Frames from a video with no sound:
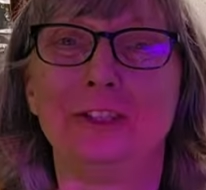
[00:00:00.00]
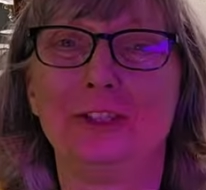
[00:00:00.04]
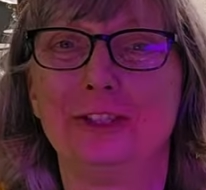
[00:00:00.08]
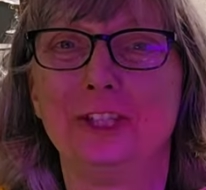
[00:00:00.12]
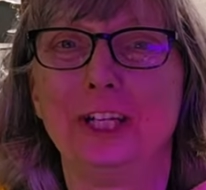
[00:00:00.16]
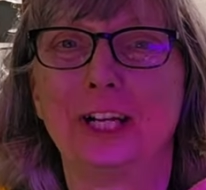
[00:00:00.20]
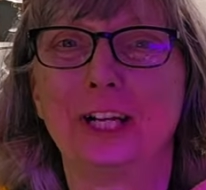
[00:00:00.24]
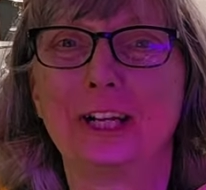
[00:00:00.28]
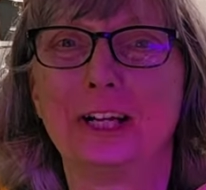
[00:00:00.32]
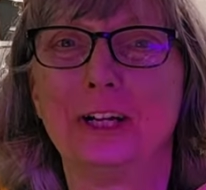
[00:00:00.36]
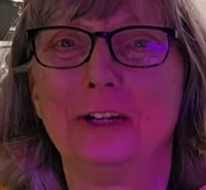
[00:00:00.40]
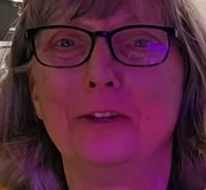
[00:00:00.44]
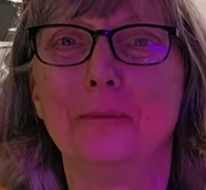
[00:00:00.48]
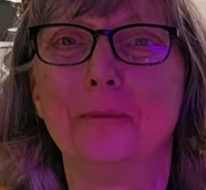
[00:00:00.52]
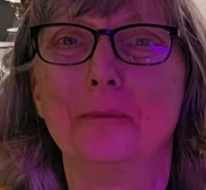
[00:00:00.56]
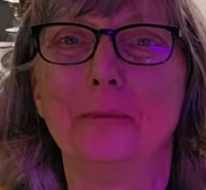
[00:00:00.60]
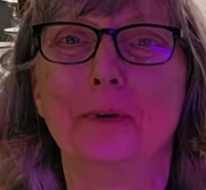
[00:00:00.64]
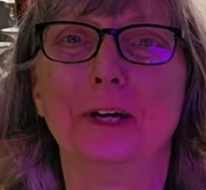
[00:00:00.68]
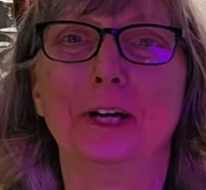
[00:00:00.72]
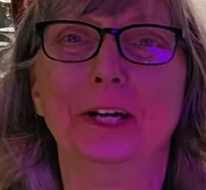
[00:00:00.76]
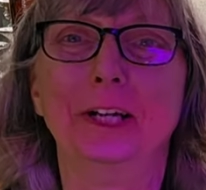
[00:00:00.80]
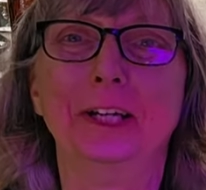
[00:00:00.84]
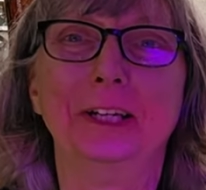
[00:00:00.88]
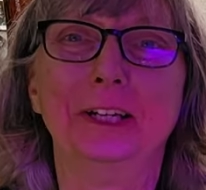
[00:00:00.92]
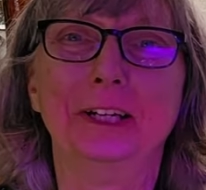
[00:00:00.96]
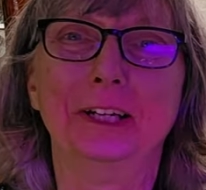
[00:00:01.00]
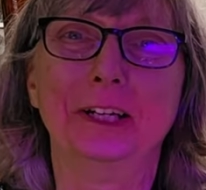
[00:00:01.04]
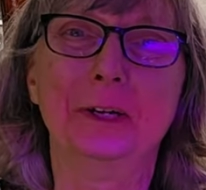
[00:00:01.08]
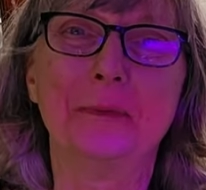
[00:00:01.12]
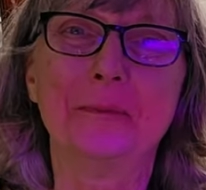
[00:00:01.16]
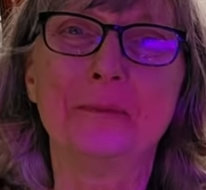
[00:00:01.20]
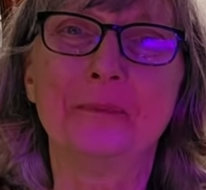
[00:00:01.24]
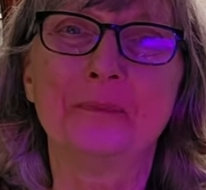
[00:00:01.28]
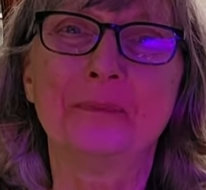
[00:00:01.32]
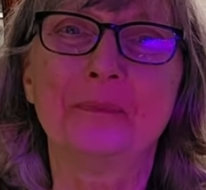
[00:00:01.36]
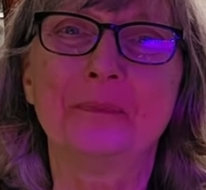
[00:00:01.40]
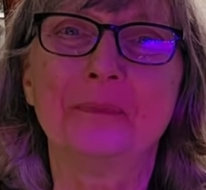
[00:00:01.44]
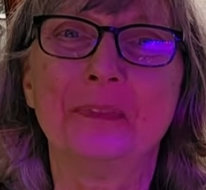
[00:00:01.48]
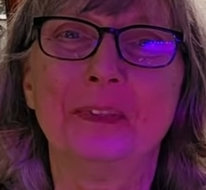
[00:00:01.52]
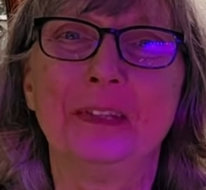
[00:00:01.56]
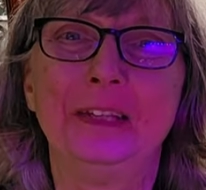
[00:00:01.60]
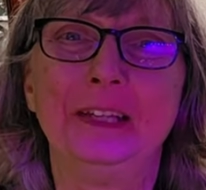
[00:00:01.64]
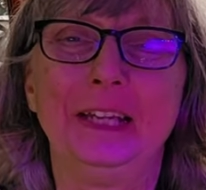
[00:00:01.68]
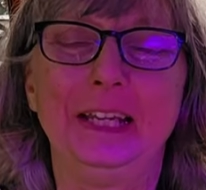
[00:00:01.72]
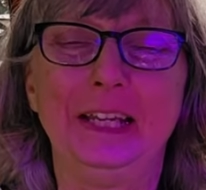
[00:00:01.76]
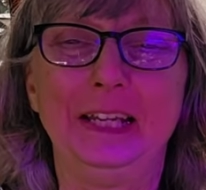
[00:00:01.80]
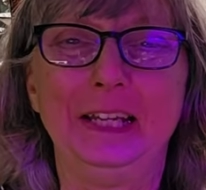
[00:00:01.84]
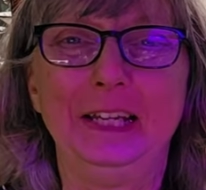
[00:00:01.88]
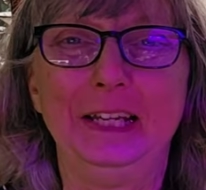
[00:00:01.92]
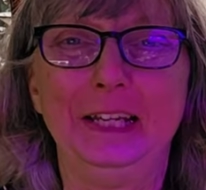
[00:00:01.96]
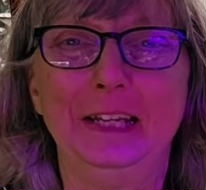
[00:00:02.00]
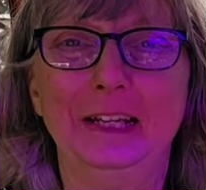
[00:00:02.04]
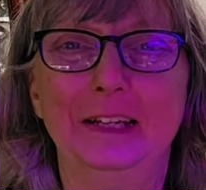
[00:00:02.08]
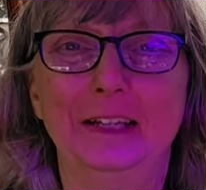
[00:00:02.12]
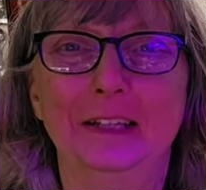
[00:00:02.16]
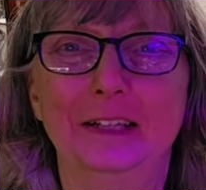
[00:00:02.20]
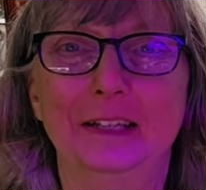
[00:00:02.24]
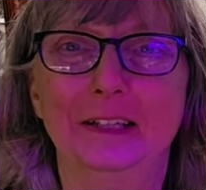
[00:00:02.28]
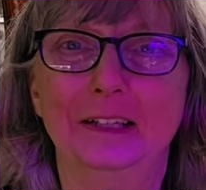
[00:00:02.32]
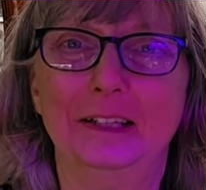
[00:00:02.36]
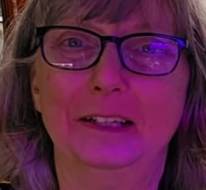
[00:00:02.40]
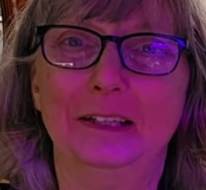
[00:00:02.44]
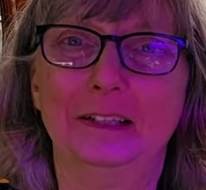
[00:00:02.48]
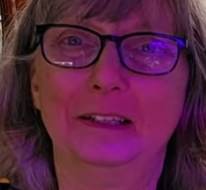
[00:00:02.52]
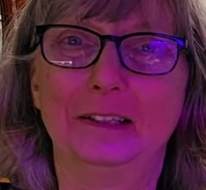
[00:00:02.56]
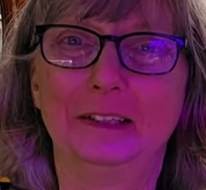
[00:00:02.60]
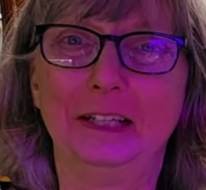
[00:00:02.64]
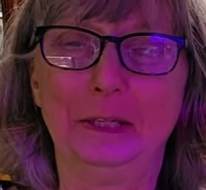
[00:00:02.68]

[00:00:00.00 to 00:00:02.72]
check out my uh, uh,